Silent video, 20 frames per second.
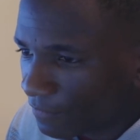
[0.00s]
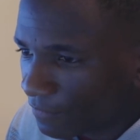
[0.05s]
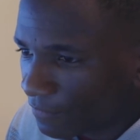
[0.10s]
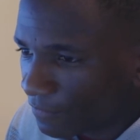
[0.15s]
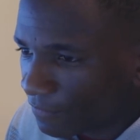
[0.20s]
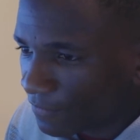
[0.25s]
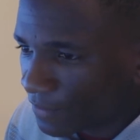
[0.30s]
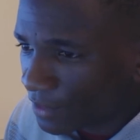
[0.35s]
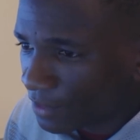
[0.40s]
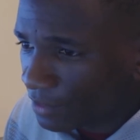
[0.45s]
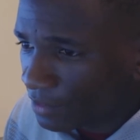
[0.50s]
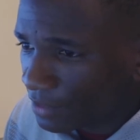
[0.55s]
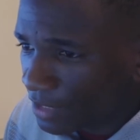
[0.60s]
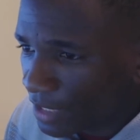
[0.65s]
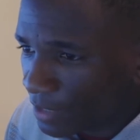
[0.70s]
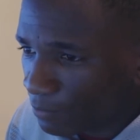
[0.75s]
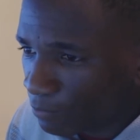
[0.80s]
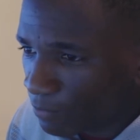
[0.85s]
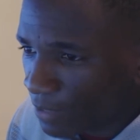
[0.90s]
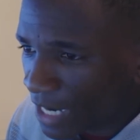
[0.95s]
failed
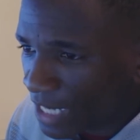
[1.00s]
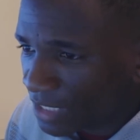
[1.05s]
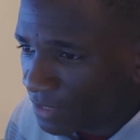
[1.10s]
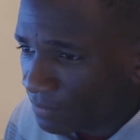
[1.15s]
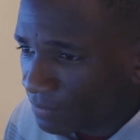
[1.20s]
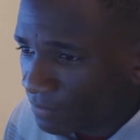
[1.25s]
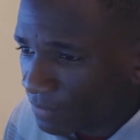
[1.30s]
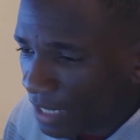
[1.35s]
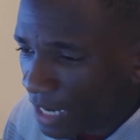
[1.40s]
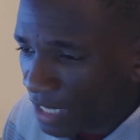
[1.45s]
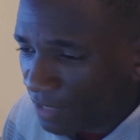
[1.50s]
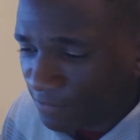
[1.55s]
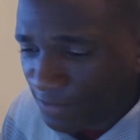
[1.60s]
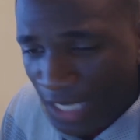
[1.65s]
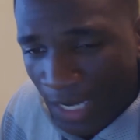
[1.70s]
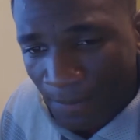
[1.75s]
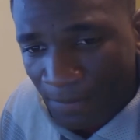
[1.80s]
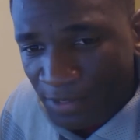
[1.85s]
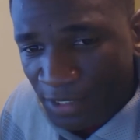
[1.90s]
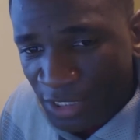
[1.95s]
a random out of
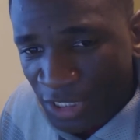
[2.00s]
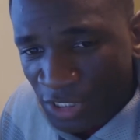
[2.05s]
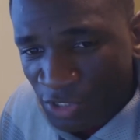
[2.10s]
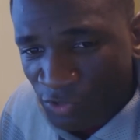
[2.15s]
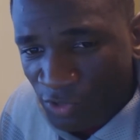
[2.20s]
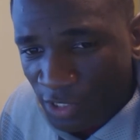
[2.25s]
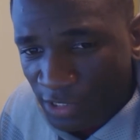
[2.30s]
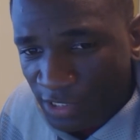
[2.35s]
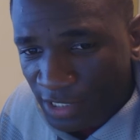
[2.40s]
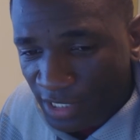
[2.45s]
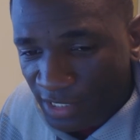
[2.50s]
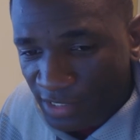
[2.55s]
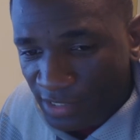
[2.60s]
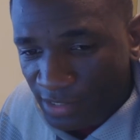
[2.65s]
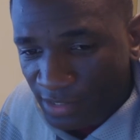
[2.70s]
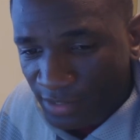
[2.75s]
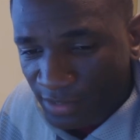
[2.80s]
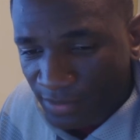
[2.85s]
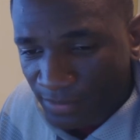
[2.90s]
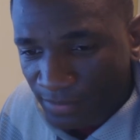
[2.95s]
competition drug
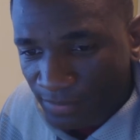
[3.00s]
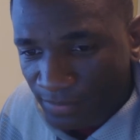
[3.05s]
test